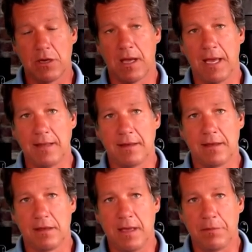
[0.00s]
I hate to
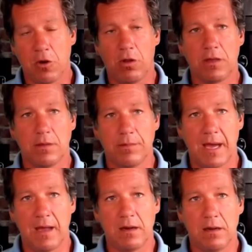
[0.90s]
keep calling them
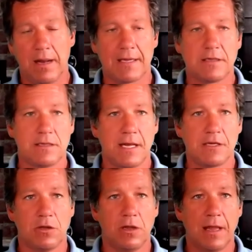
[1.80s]
that, an
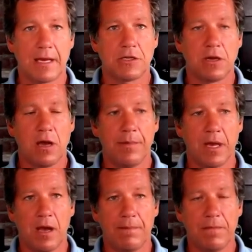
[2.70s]
existential election coming up.